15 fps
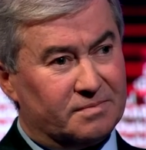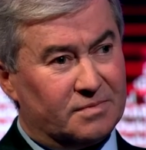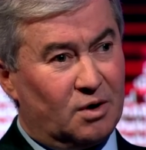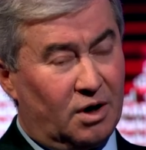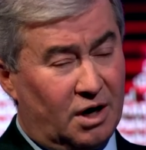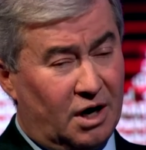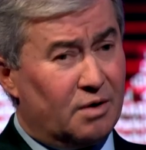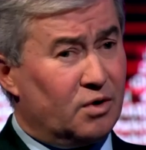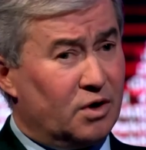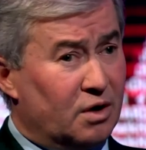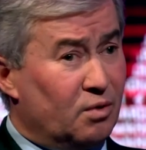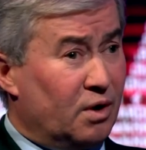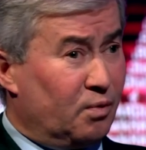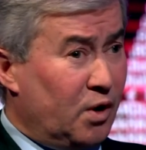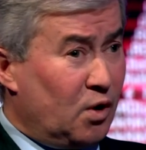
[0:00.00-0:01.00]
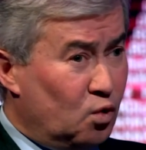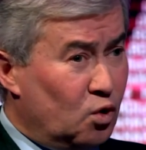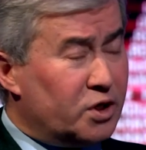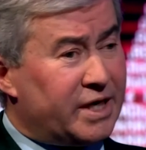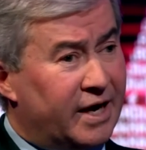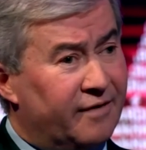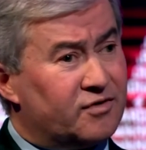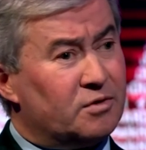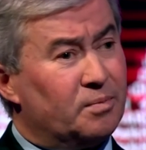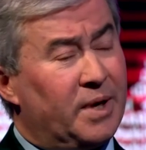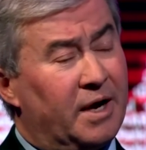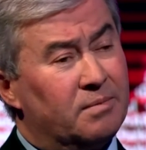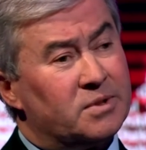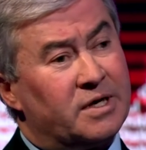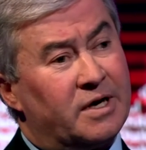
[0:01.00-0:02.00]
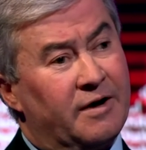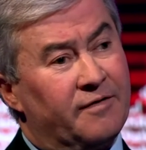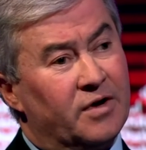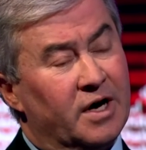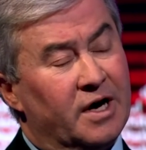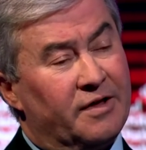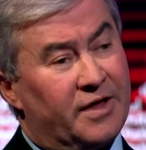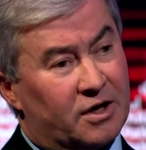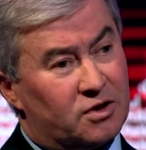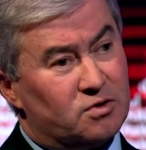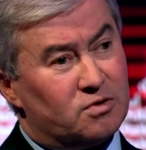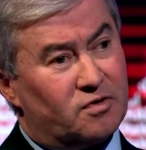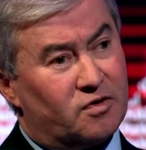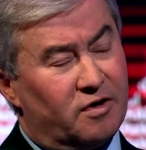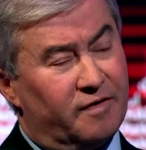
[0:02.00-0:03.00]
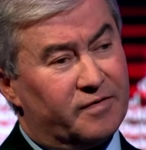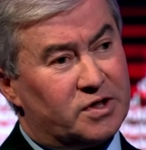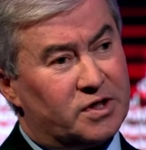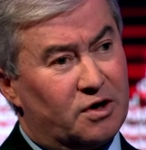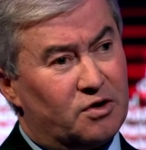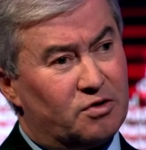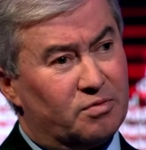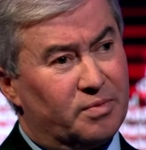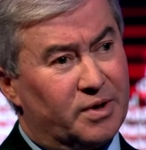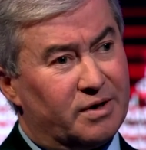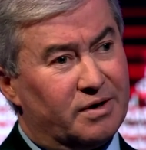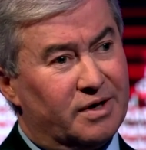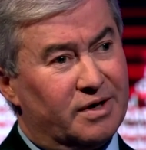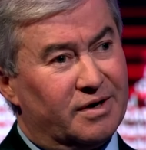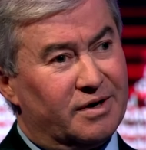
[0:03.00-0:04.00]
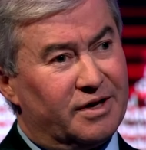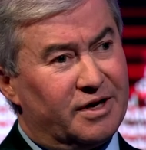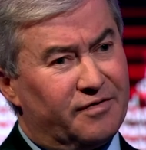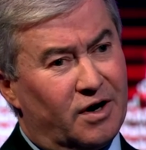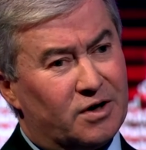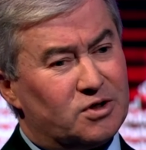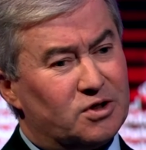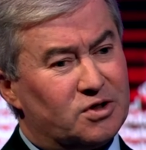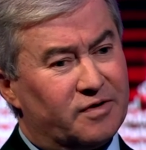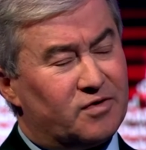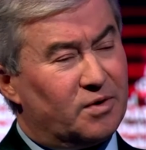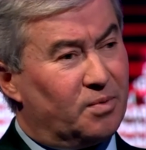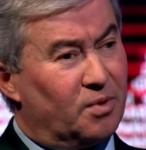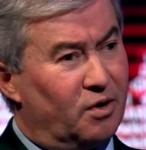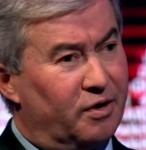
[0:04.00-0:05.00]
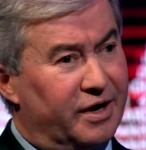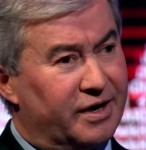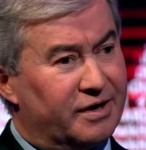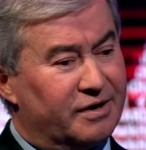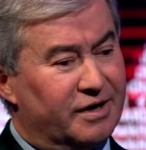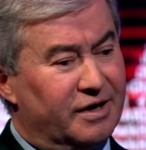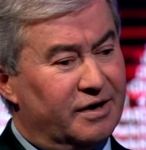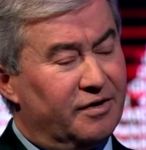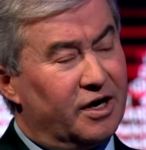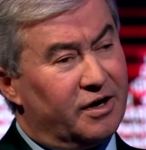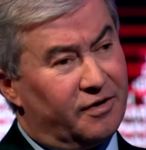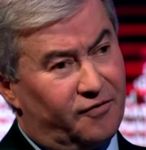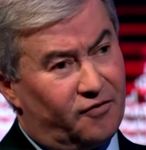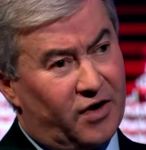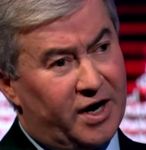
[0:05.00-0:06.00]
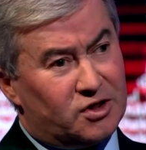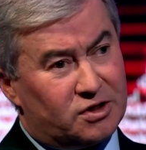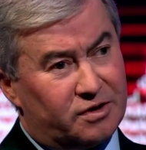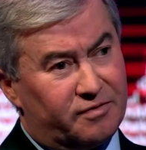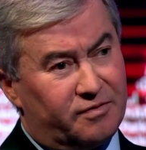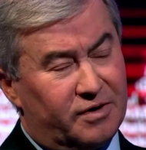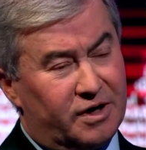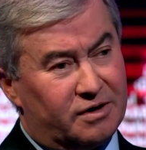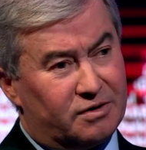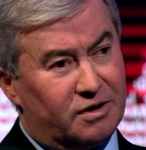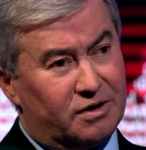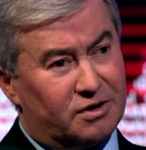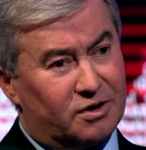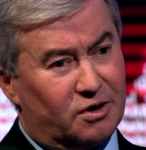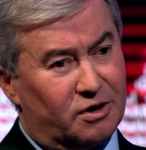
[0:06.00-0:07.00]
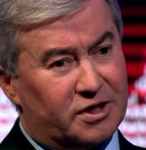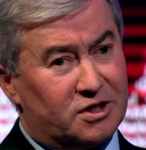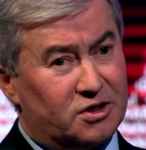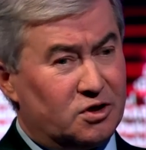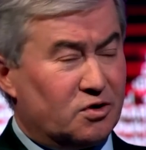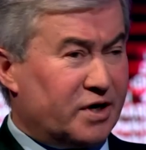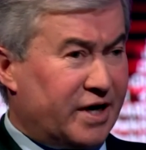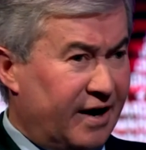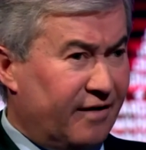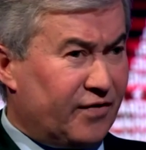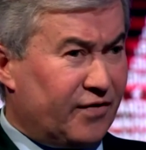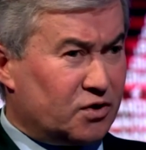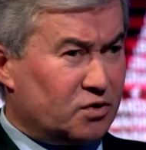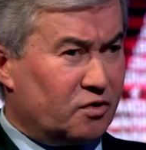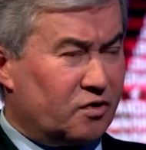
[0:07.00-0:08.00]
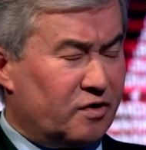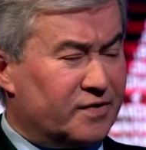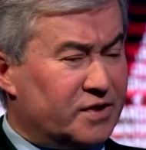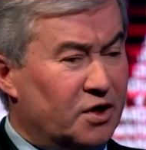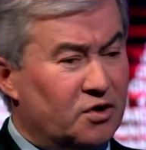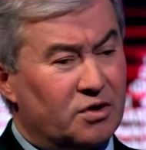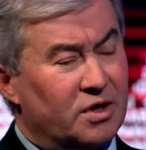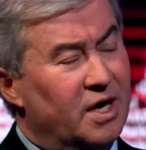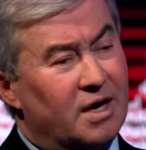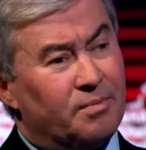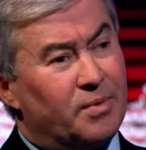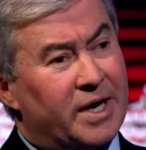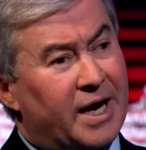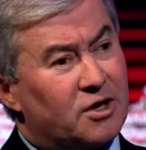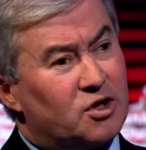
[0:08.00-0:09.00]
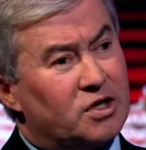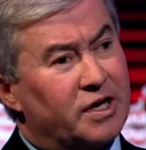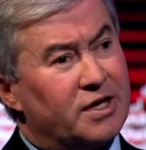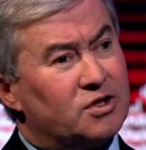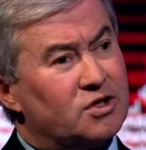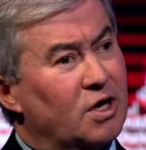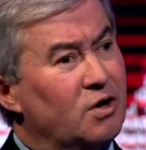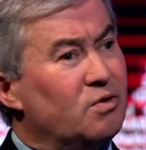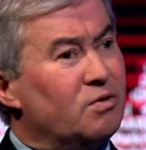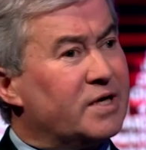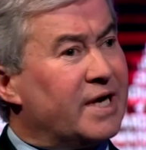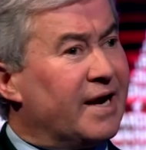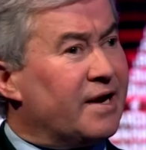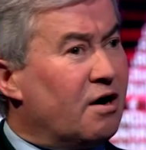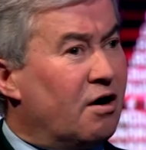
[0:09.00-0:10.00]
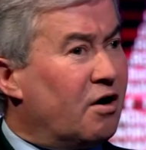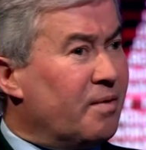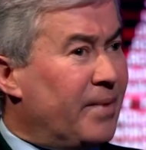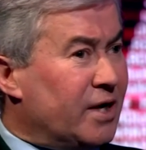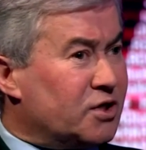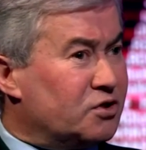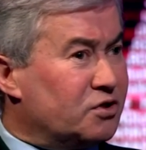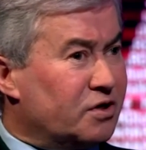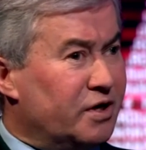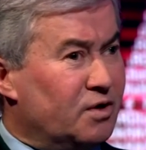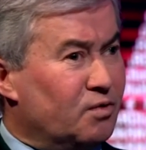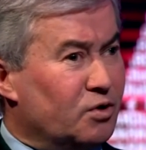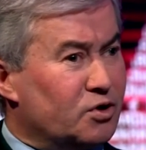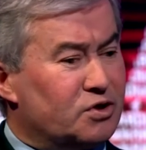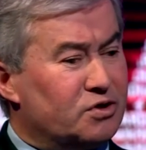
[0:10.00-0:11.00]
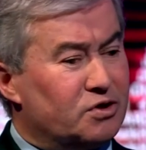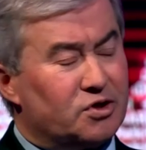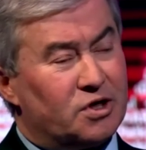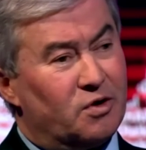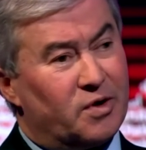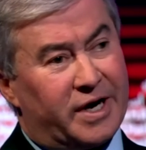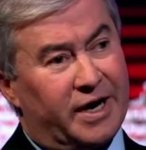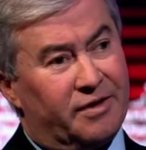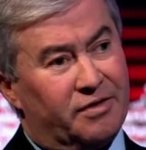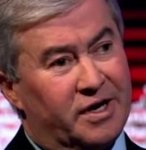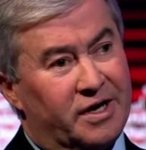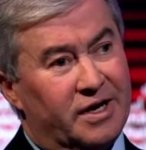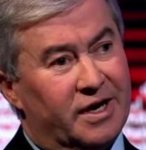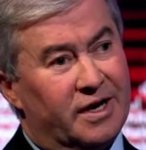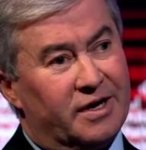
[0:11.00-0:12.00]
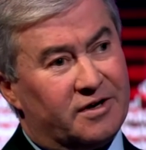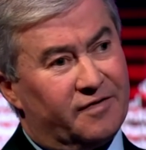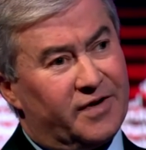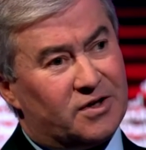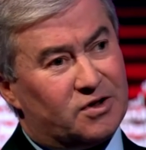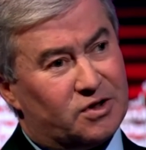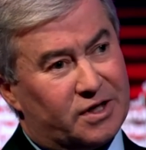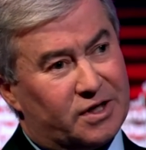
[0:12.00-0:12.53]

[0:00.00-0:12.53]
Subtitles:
We would have to be able to have that sort of conversation, but the advantage of deploying friends and colleagues is you can have that sort of conversation. But actually, so can our ambassador in Washington, so can the Defence